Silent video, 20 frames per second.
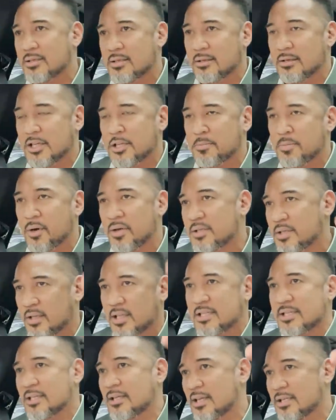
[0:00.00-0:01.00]
to this person.
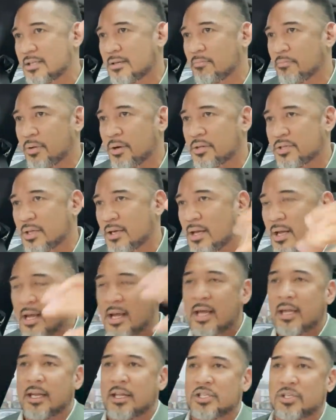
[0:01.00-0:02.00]

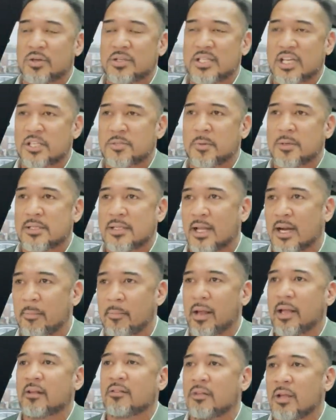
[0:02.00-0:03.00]
Next, you know, 6 months later, I'm
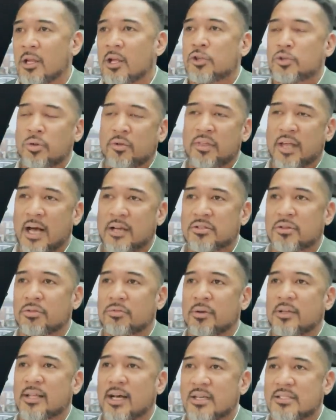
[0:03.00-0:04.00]
making $2,000,
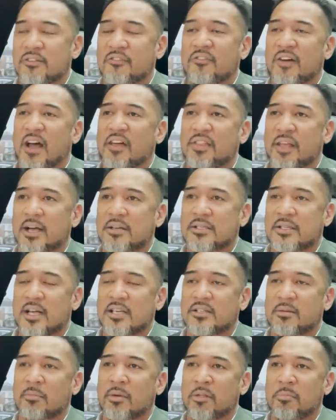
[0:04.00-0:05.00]
$3,000,
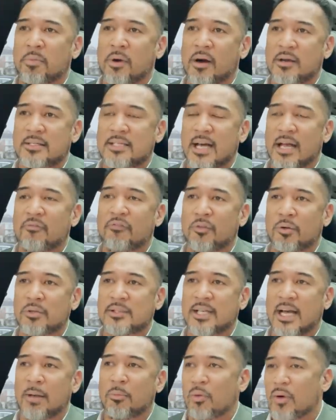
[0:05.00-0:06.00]
$5,000 a month, part-time,
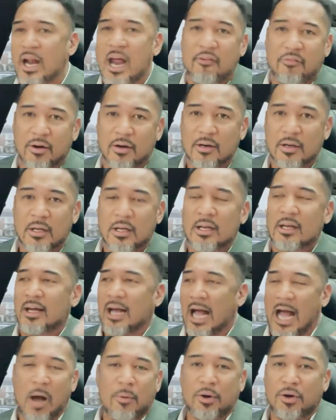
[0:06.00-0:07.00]
full-time, whatever.
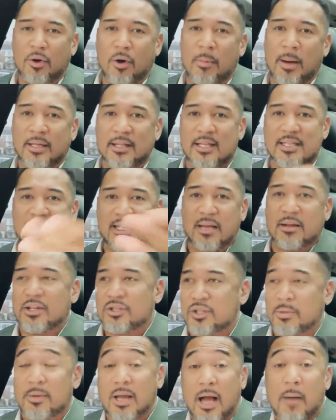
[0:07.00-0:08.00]
I want to know about this. Send it
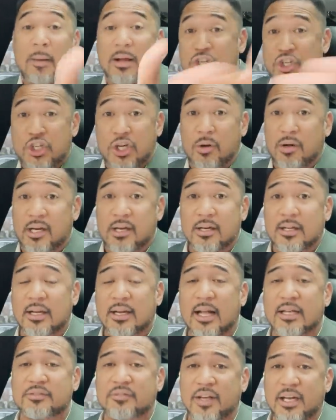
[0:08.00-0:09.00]
to me. I might show it here in the
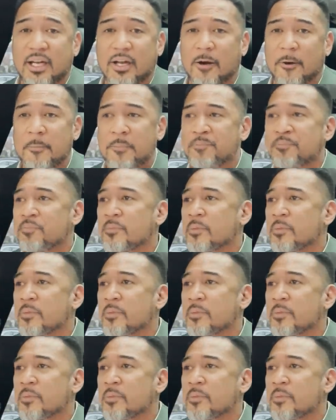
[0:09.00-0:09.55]
next video